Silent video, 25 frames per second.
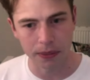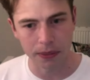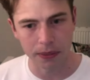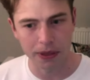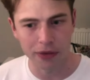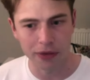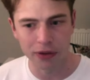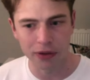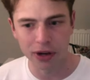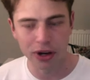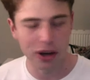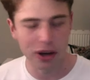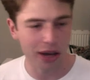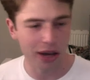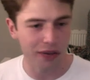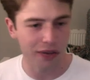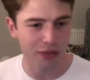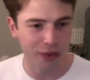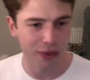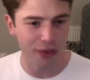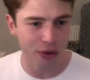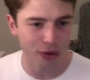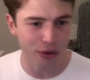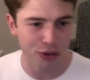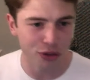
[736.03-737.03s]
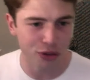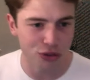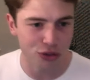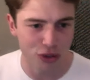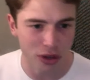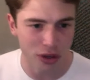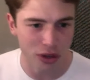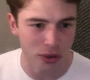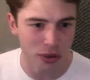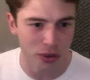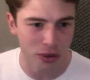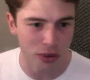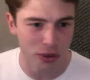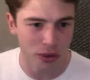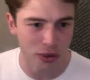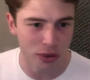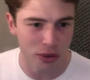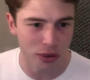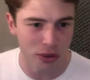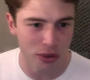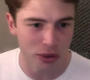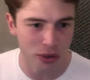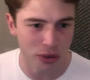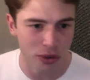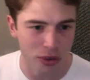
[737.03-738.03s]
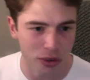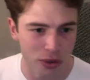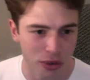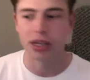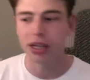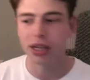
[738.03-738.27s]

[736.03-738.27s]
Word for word: There are lifelong struggles, you know.